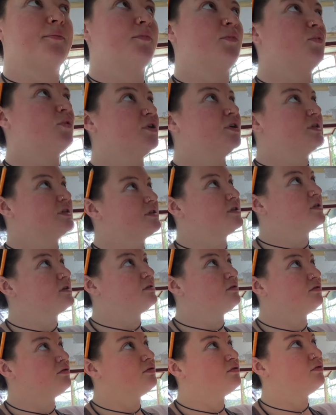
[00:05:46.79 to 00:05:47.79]
was
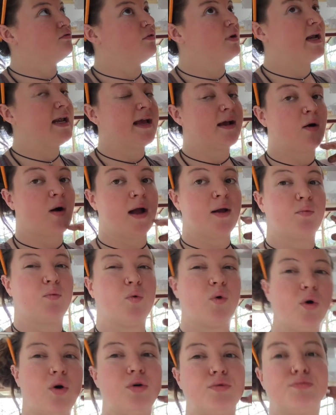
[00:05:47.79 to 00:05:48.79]
really quite
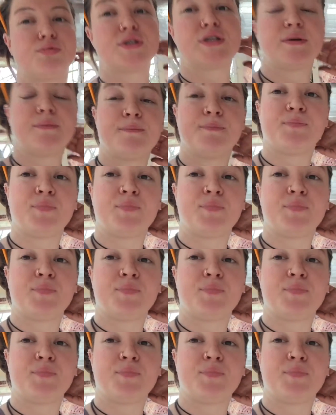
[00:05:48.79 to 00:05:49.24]
warped.